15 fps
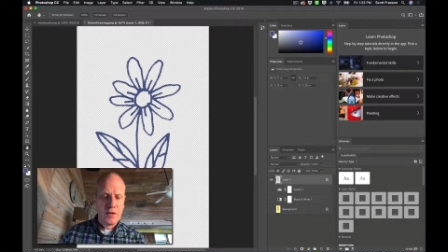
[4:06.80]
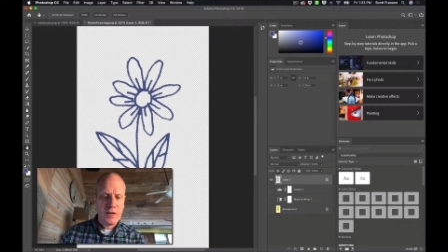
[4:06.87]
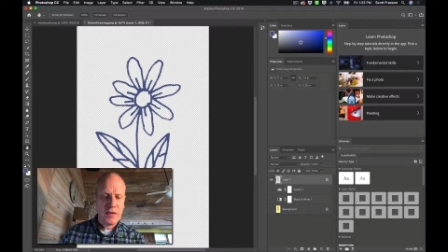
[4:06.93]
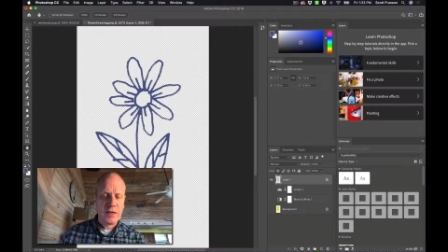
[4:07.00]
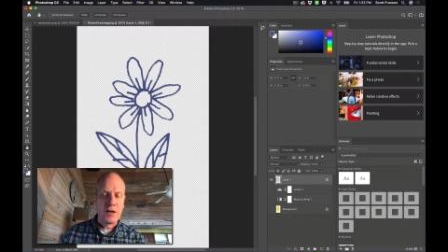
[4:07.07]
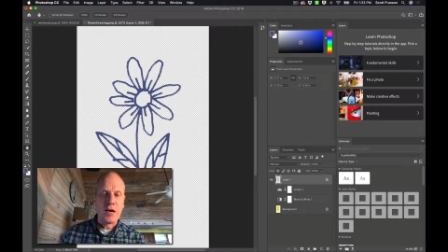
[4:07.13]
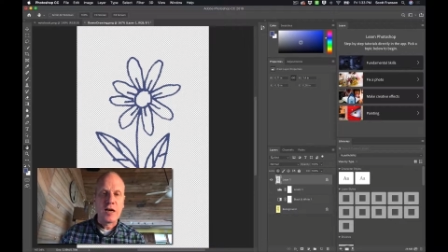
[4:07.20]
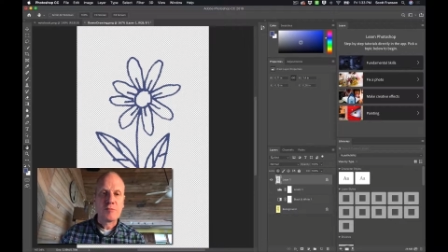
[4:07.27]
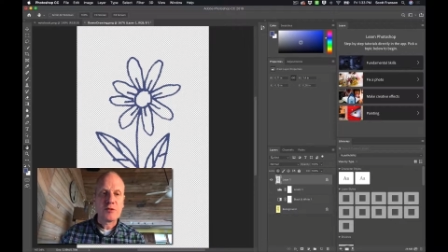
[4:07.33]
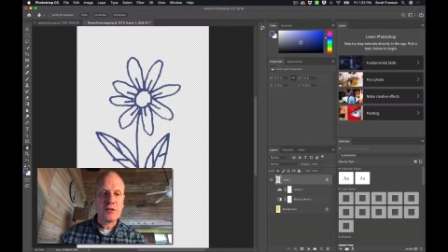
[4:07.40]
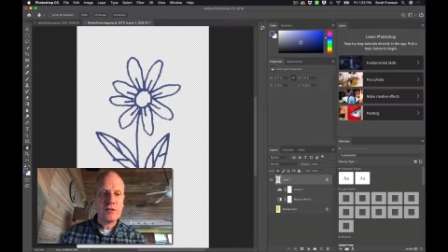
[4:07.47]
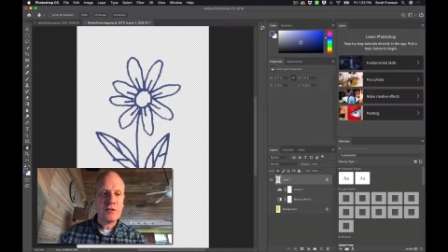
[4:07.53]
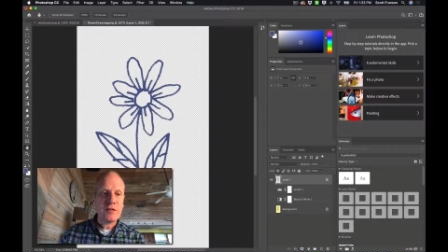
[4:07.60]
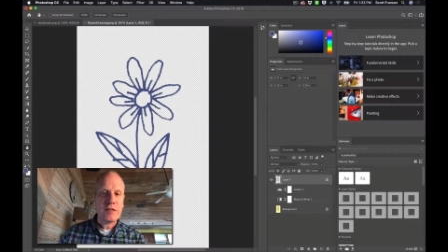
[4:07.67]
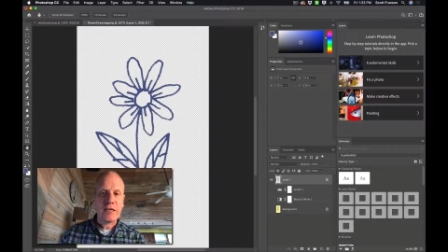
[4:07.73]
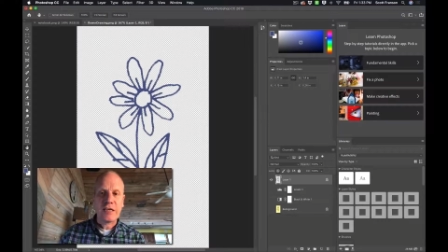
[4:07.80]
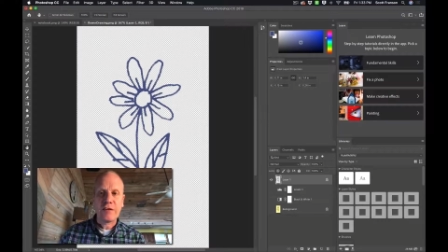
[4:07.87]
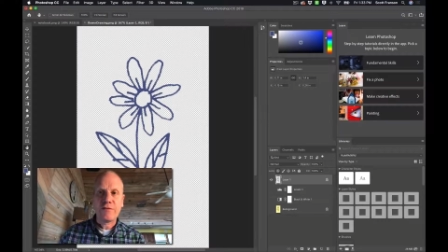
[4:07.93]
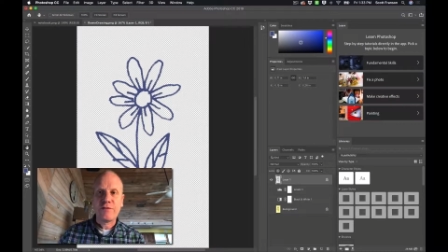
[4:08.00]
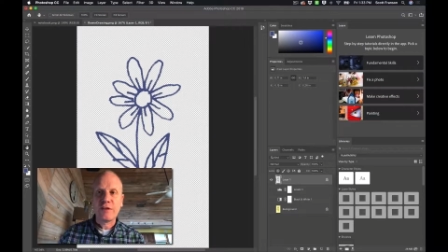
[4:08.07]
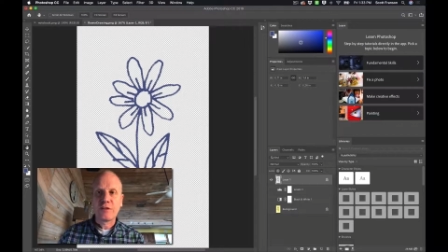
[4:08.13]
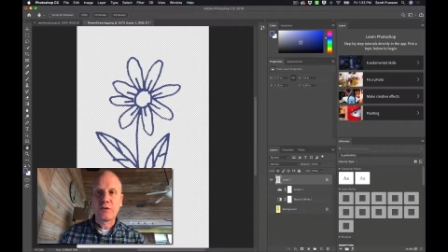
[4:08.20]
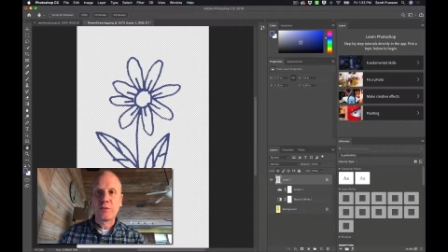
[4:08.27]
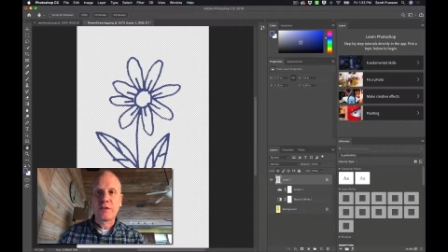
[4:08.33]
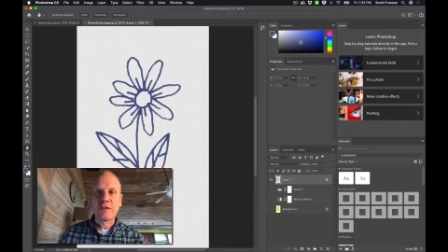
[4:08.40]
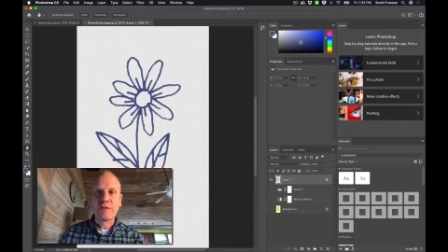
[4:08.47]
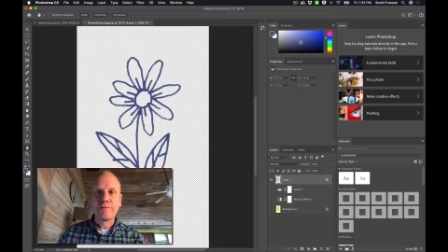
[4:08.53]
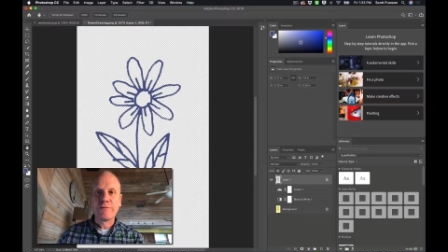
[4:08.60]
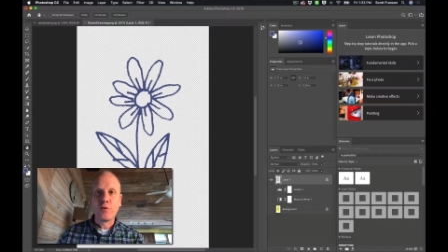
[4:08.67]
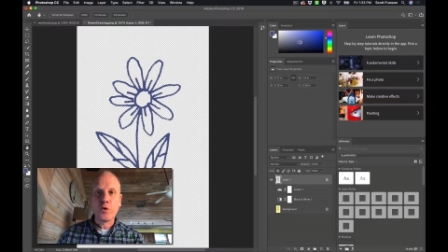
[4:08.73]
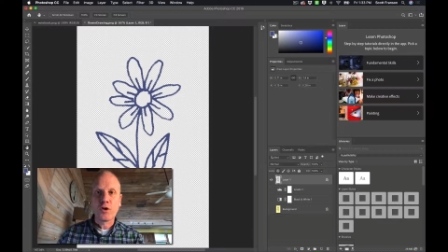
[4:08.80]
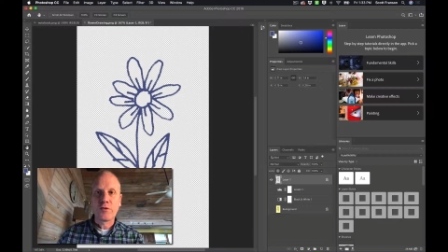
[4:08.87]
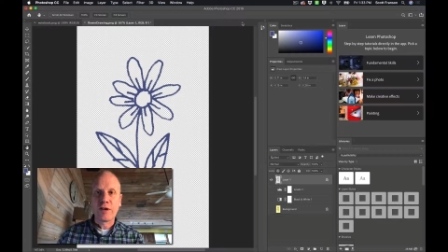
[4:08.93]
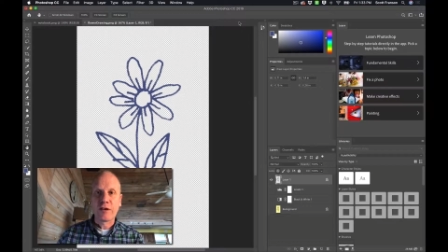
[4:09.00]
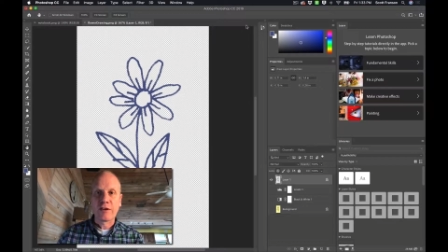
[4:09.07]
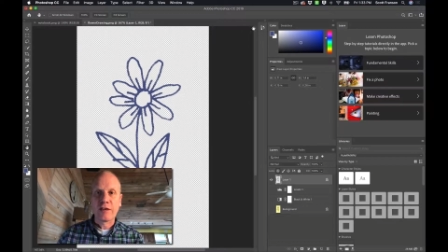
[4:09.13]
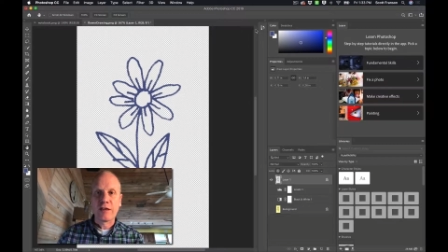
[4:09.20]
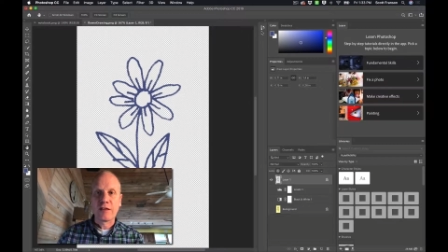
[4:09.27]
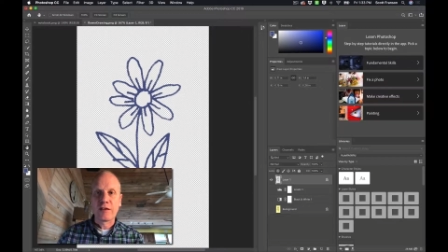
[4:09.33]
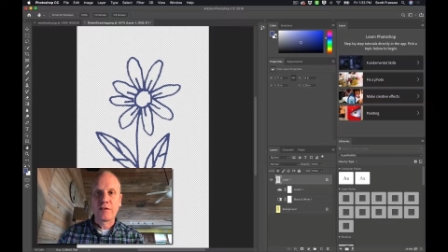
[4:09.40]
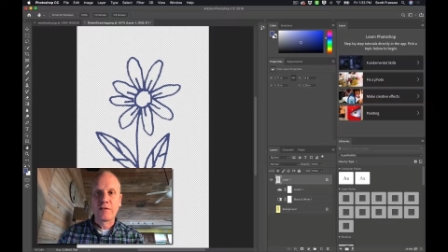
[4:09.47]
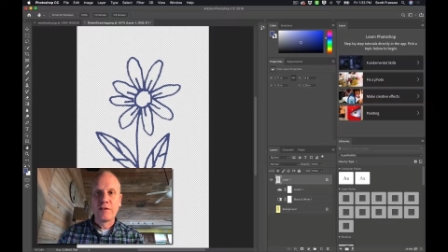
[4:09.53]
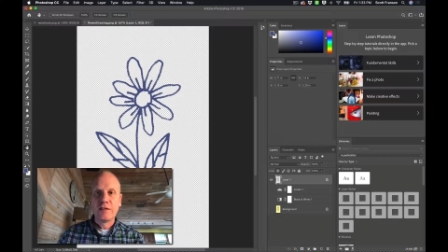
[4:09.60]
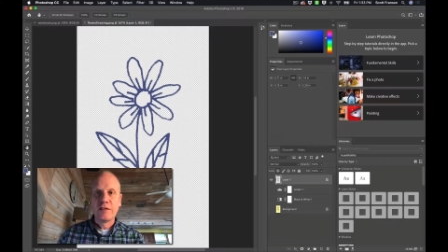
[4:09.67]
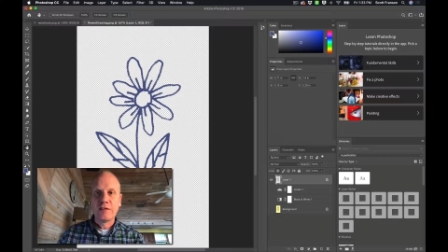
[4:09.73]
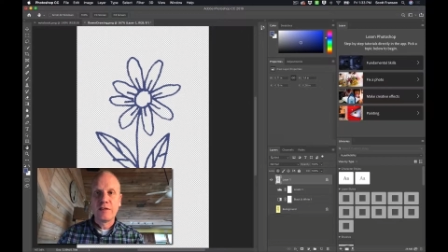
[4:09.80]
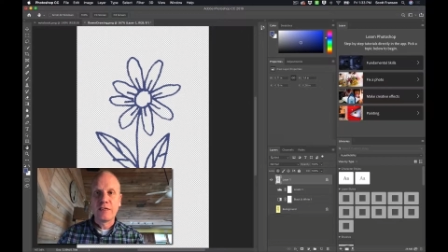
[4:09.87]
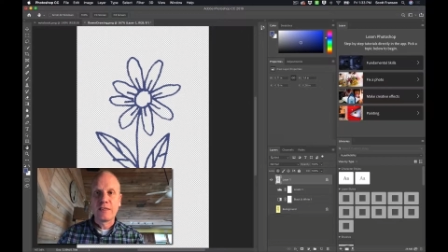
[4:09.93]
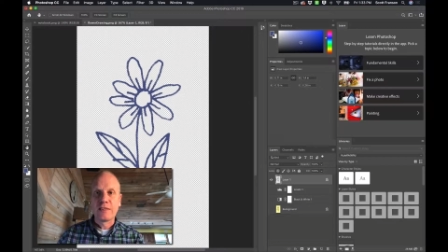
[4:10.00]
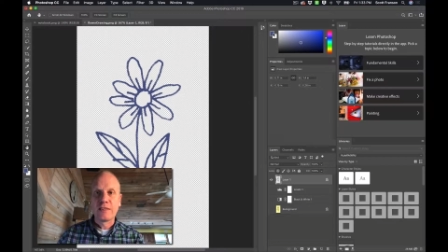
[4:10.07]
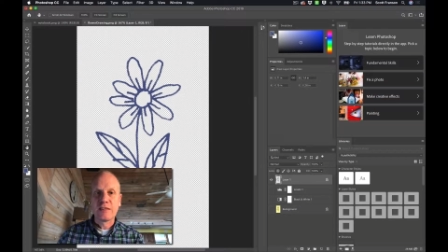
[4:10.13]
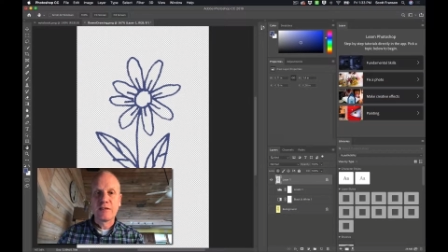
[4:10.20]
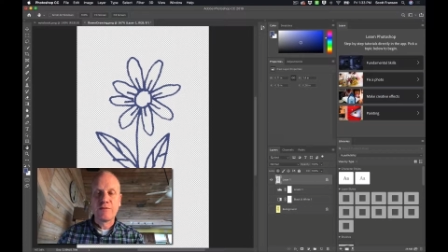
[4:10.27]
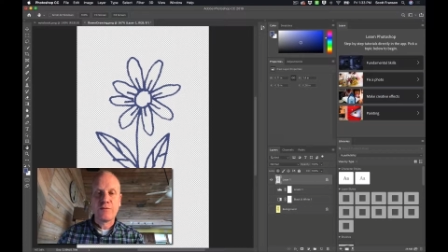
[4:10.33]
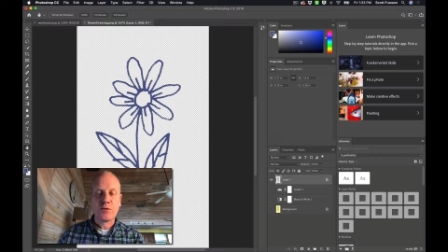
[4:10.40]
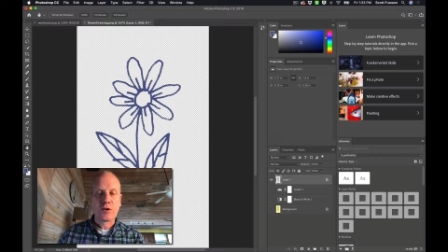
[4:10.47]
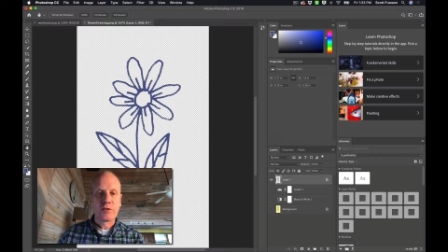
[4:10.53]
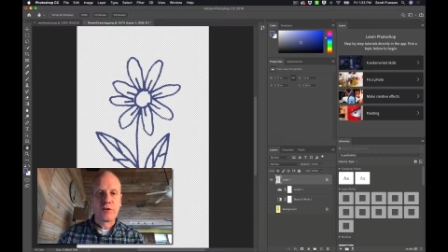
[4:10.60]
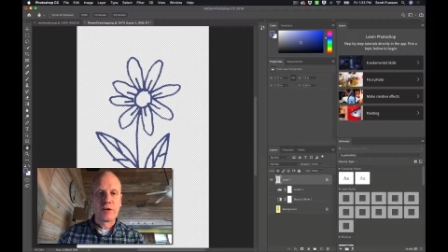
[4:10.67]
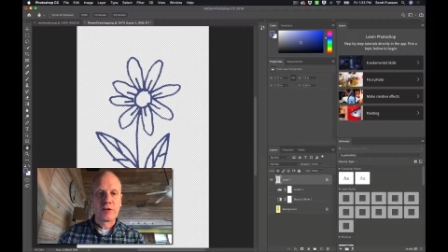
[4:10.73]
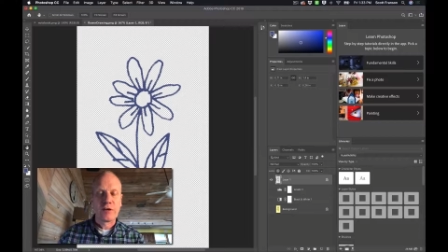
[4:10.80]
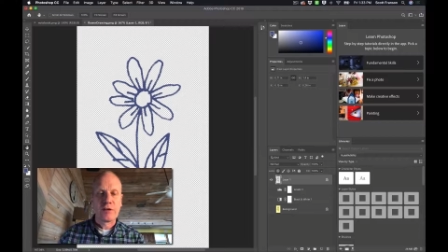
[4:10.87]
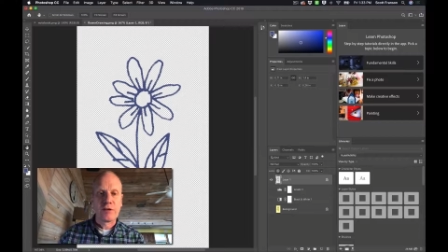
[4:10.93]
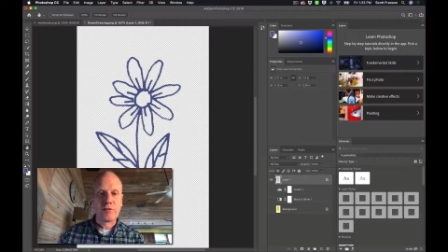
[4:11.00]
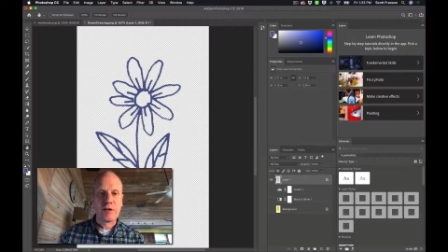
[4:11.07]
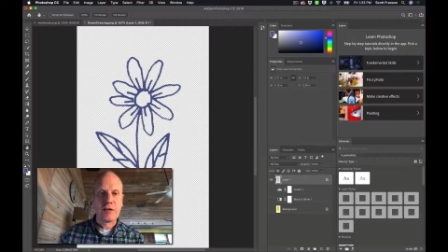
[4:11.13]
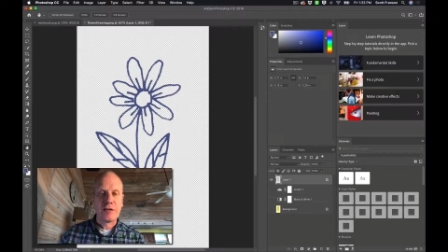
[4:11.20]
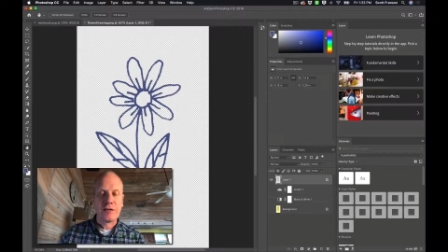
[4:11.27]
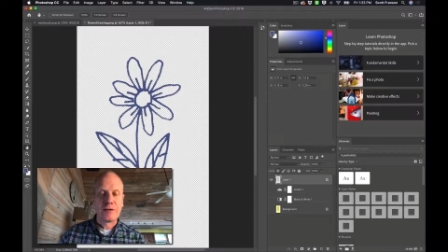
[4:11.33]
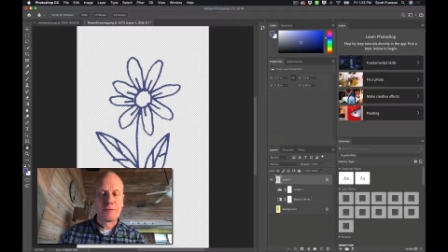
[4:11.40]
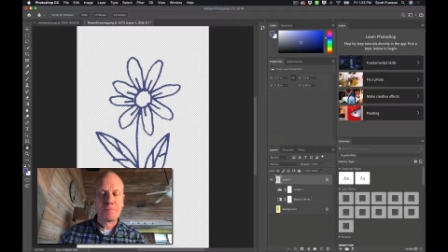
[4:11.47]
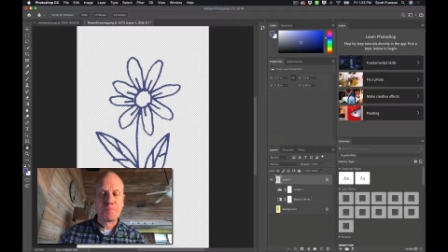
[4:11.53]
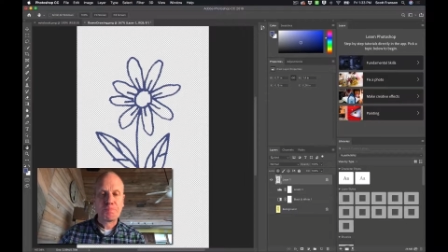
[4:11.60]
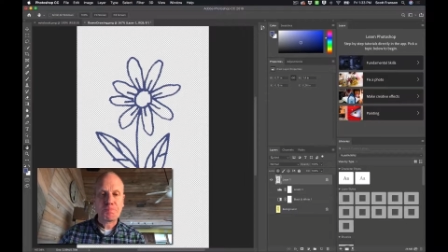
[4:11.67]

And Option Delete fills with the foreground color. This is the foreground color right here.